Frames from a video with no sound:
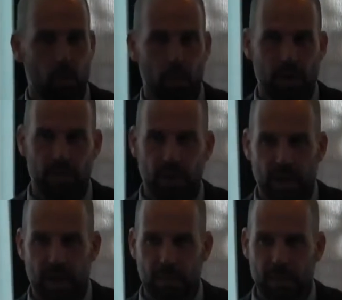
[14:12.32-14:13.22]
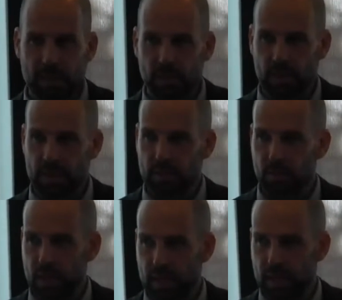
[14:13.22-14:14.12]
One of the comments earlier this
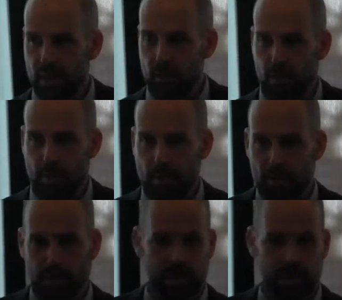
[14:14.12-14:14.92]
morning, and I don't remember it